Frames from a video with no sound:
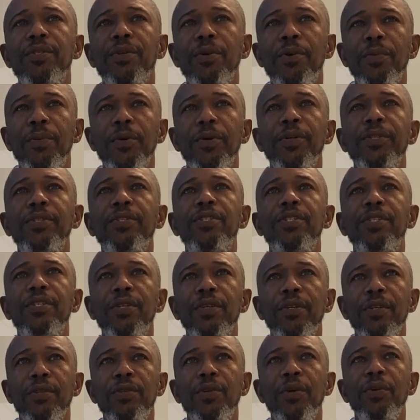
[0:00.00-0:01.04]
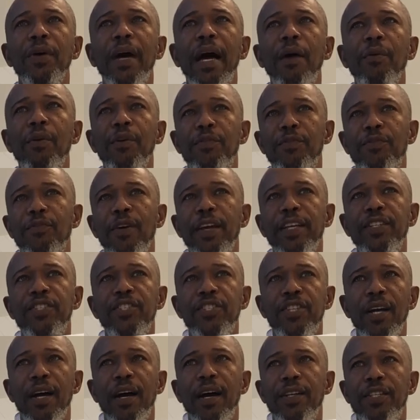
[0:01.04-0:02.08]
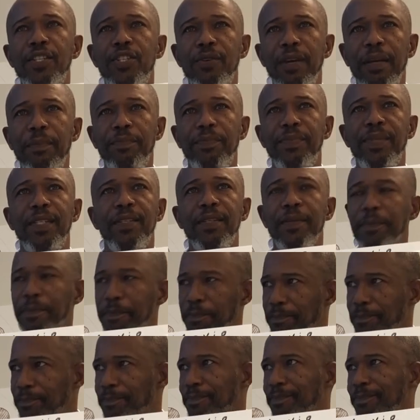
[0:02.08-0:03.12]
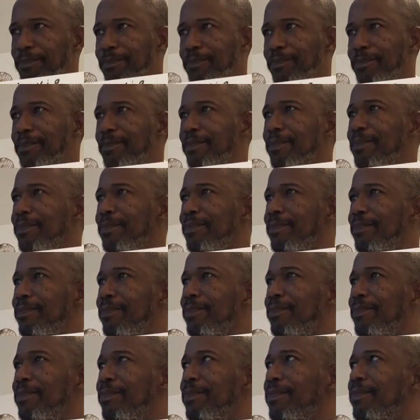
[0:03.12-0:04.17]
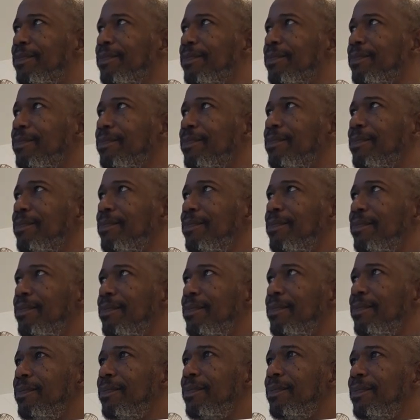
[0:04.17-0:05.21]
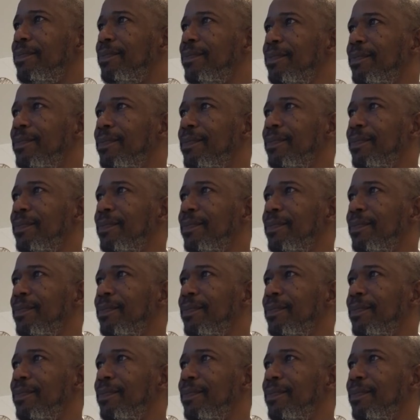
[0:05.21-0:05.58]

toward to the, our French uh, trips. And there's is there anything that